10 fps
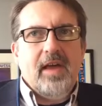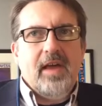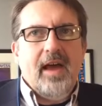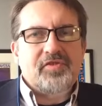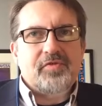
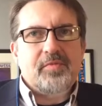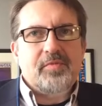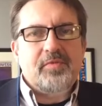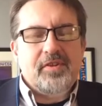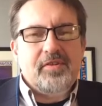that
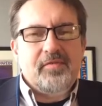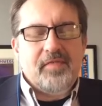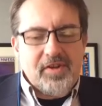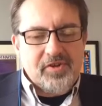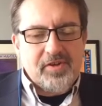
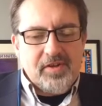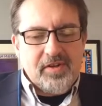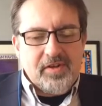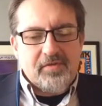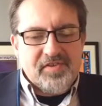distributed
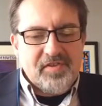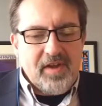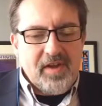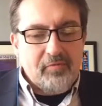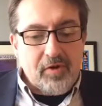innovation at every
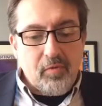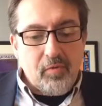step